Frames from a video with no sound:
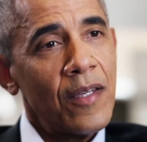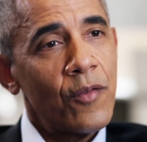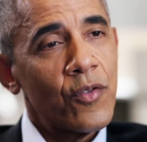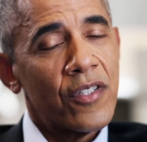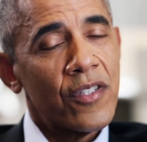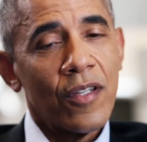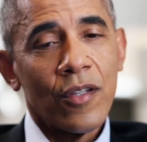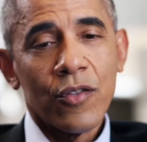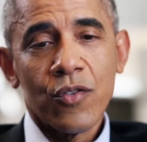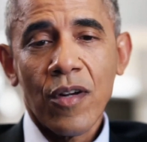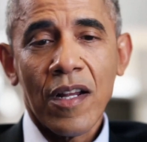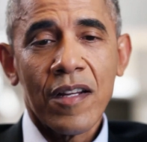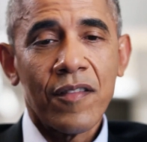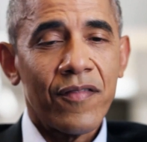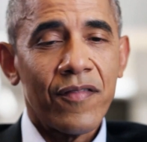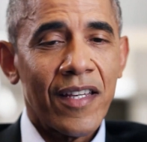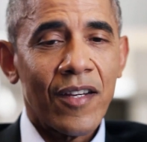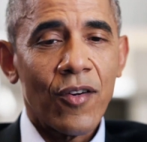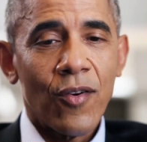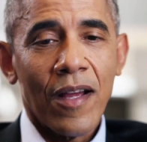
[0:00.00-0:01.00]
he was still trying
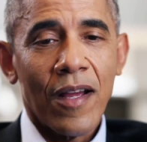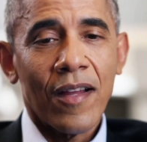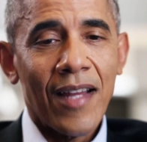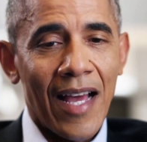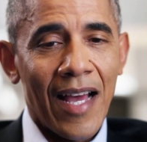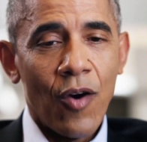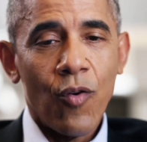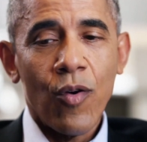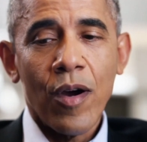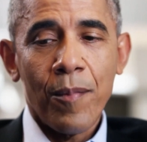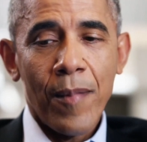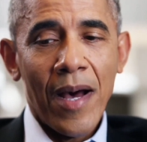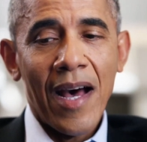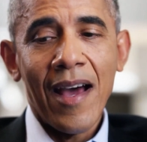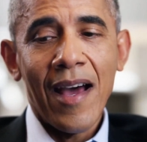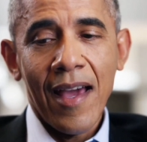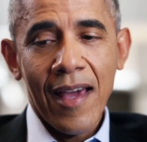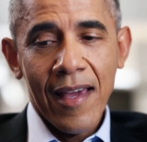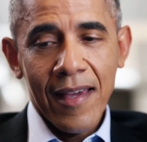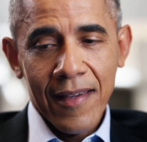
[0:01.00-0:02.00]
to figure out how am
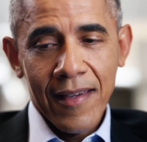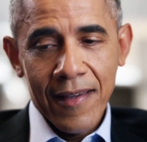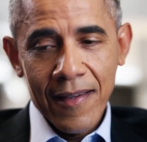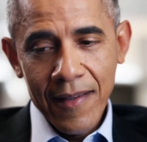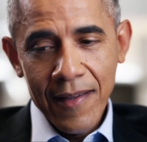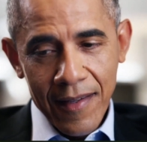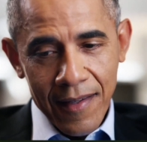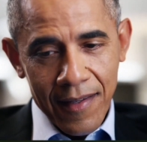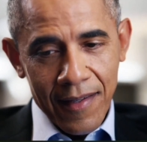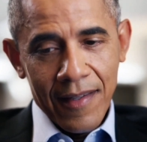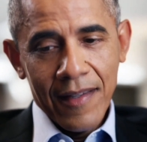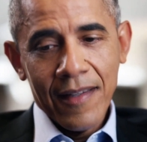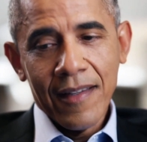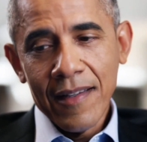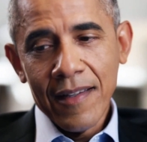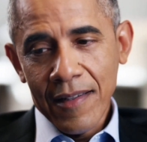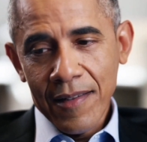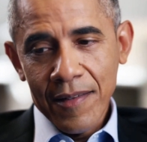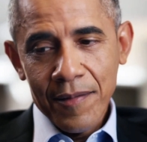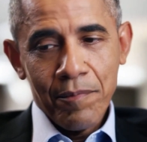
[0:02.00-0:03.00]
I
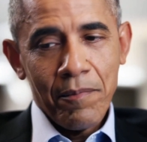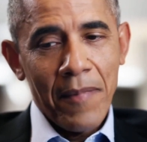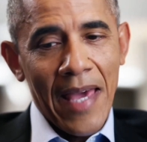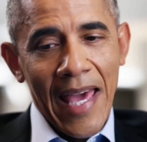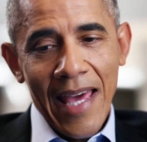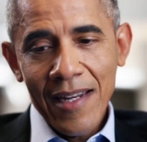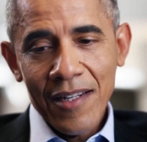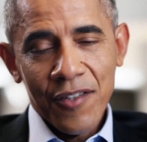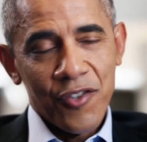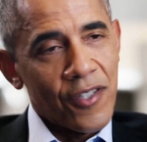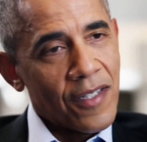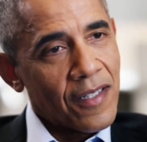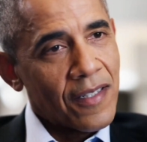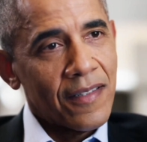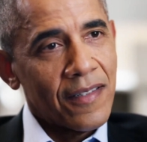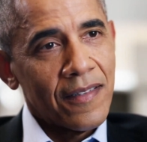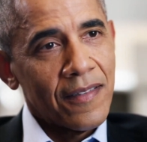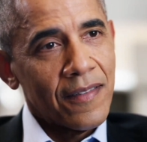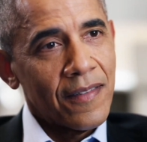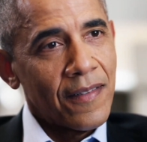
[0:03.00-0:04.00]

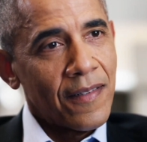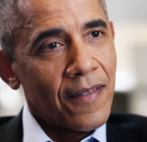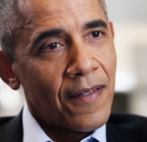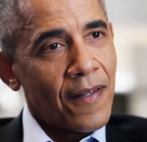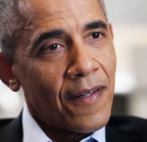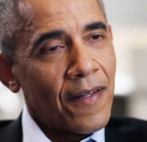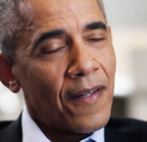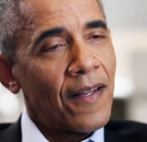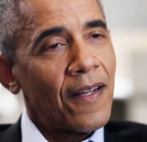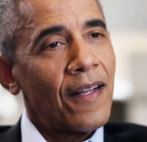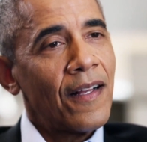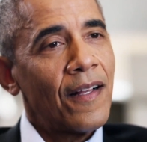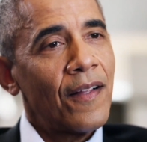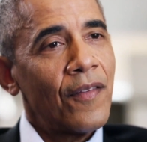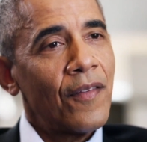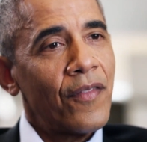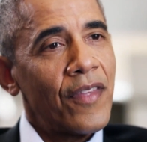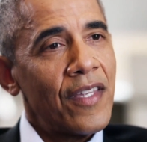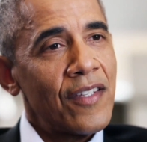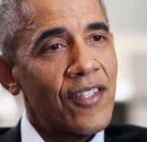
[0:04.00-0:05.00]
managing
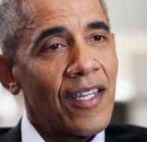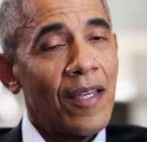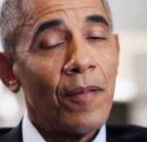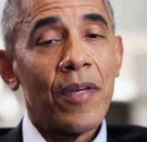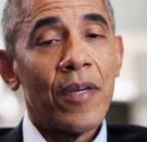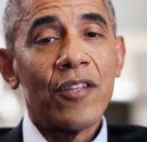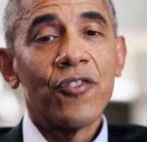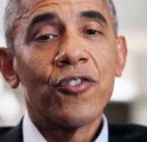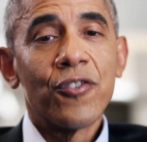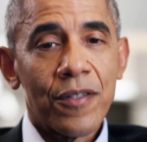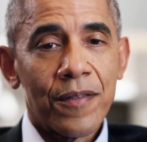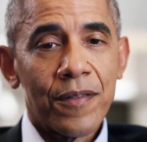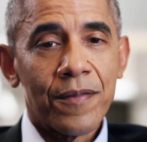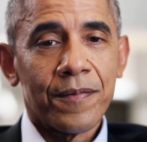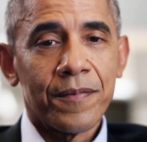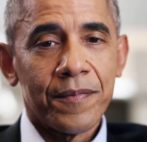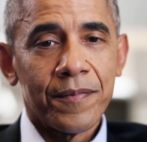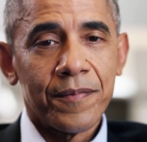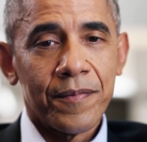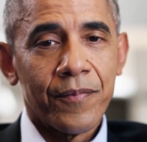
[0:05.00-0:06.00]
uh, this image
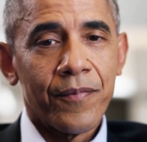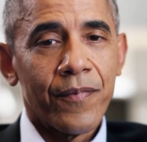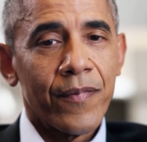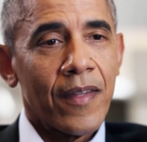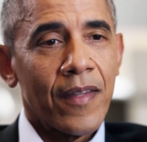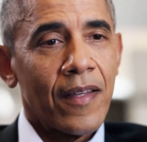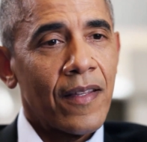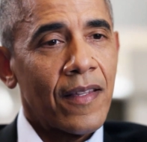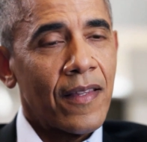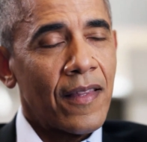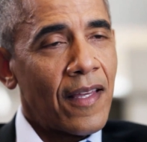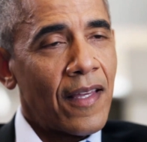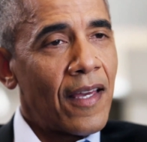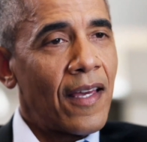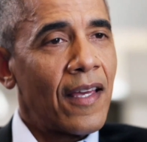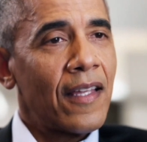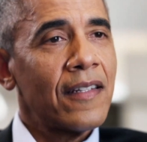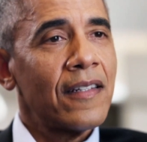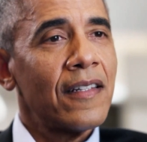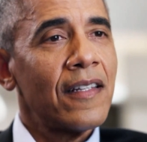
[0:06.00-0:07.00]

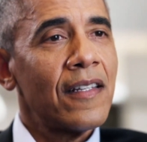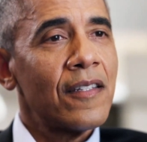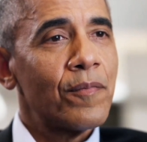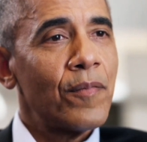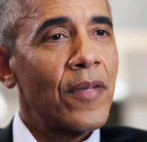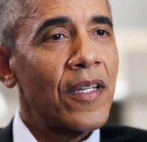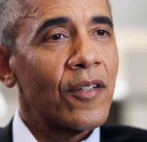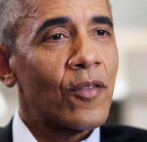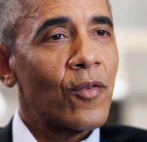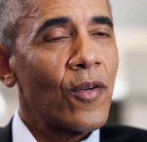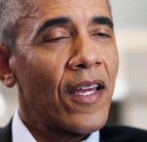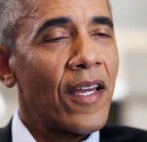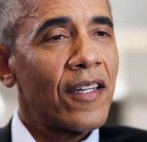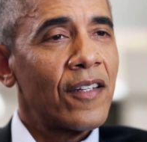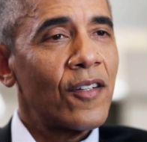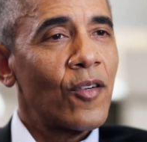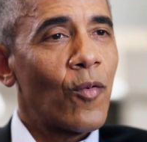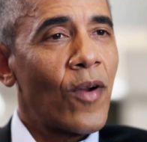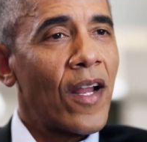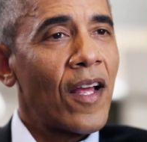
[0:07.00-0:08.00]
that has been
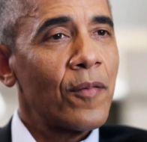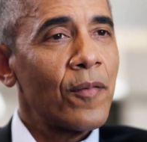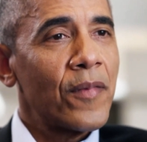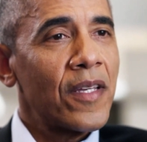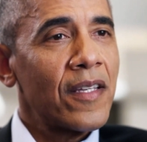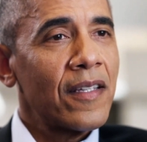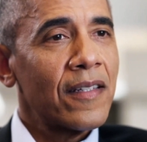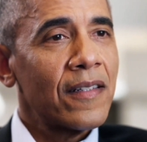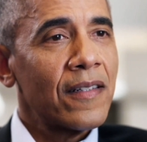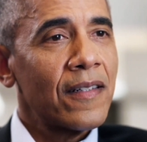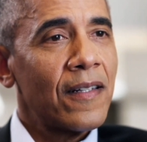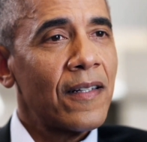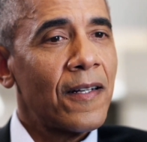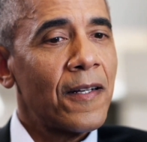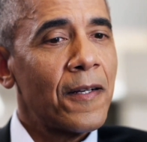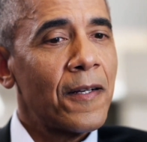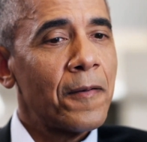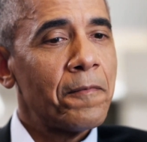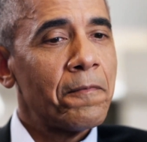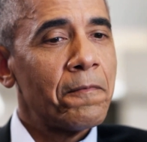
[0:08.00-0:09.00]
created around me.
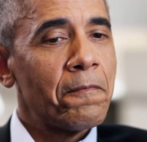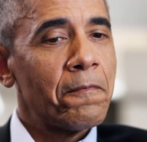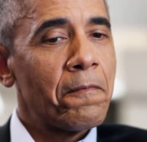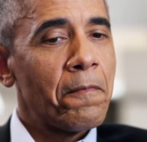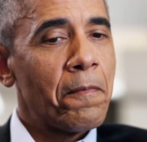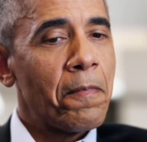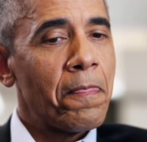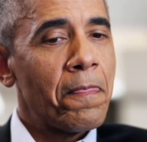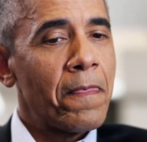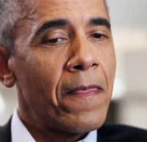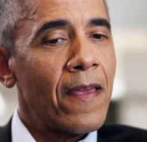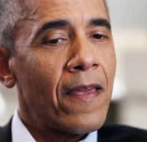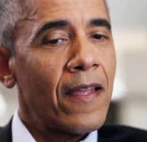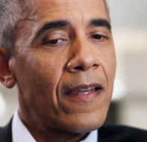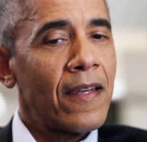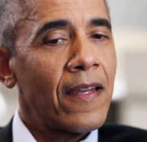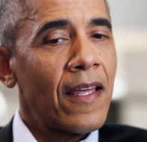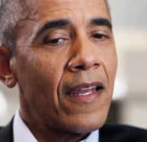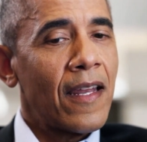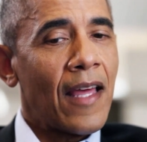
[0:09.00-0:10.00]
Um,
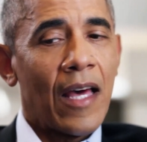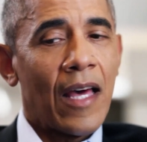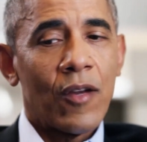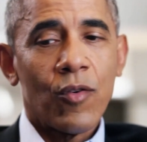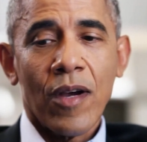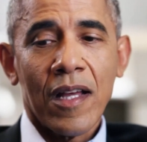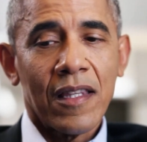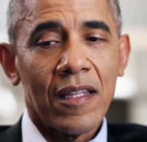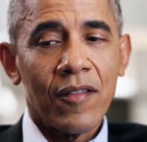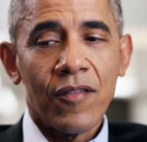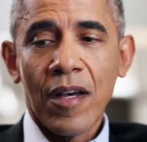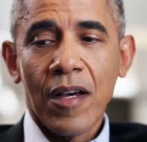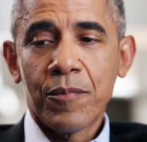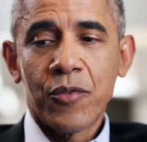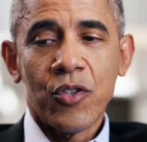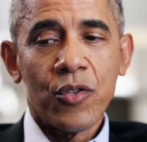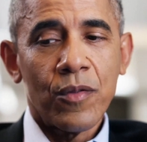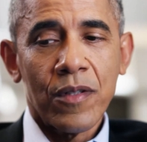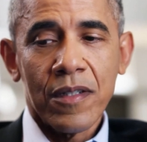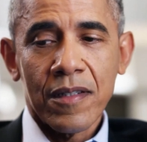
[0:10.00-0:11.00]
and, and how do I live
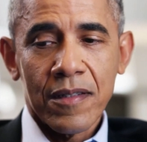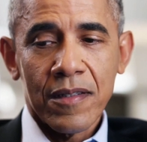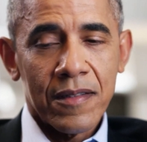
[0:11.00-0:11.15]
up to